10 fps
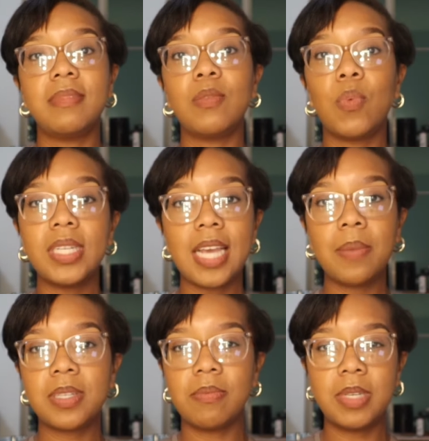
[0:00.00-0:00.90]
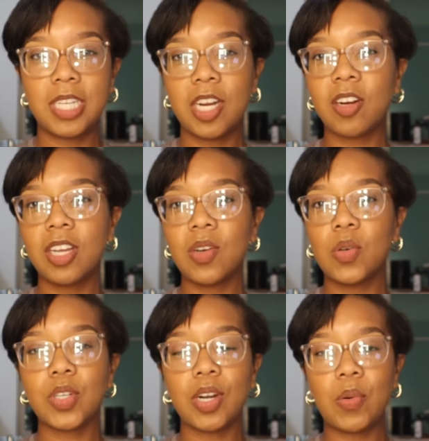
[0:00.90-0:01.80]
What types of
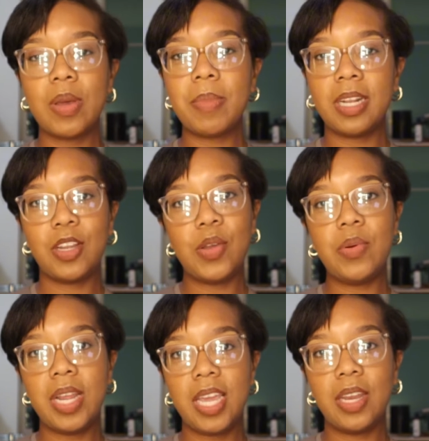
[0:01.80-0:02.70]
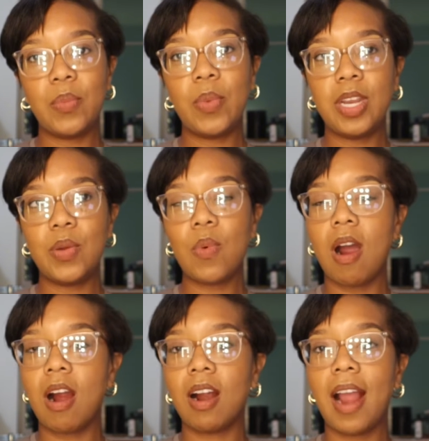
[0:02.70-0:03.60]
materials or equipment do you need when you
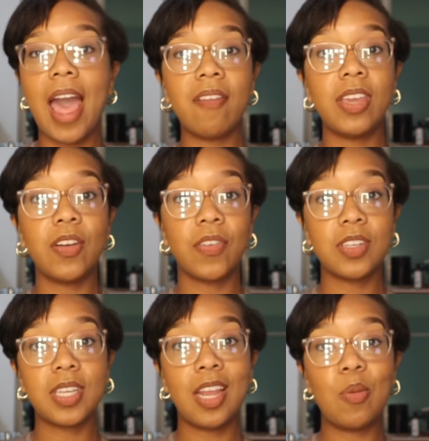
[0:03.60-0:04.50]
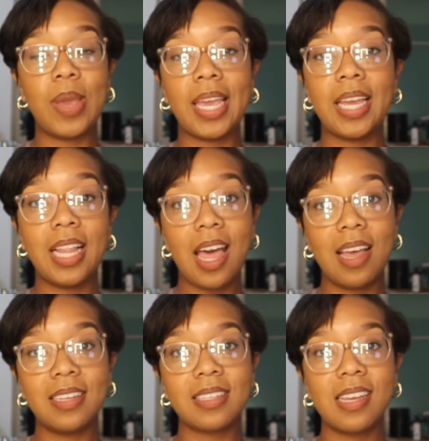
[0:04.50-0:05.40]
are having your first candle making
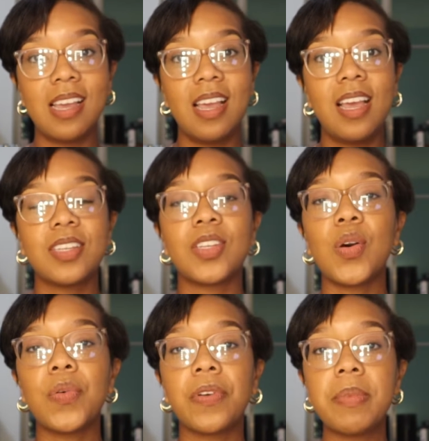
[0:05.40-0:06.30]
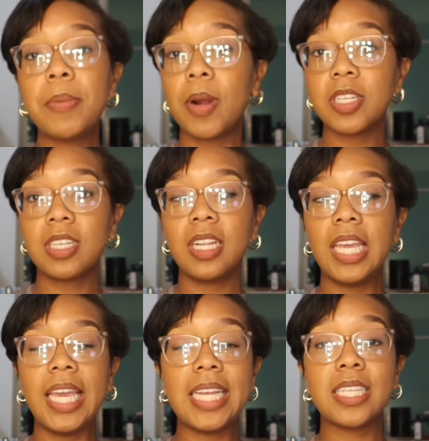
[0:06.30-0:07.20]
class? So for me
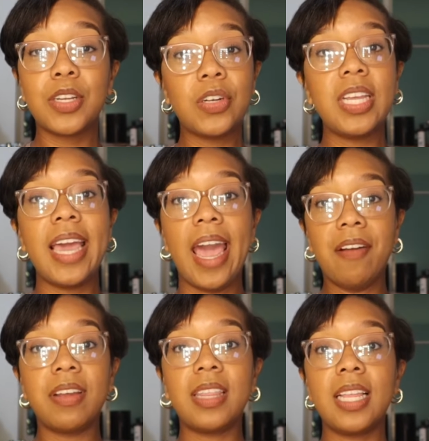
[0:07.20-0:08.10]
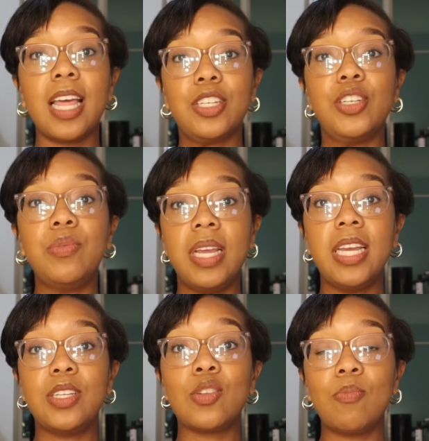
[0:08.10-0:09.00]
personally, it's literally everything that you
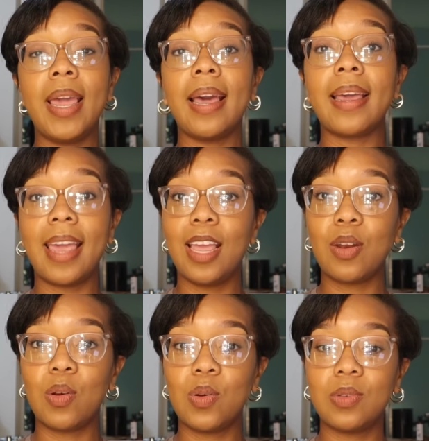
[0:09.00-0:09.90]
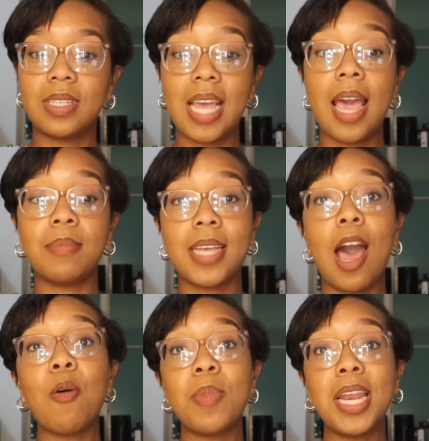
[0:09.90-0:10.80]
need to make a candle times
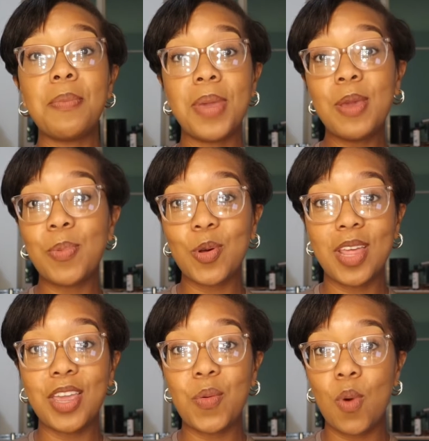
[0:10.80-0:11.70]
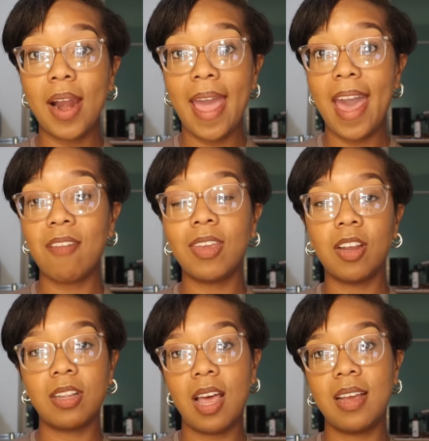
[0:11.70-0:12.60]
how many people that you want to have in
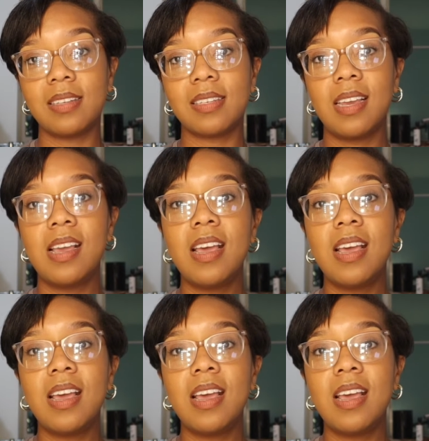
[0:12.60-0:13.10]
your class.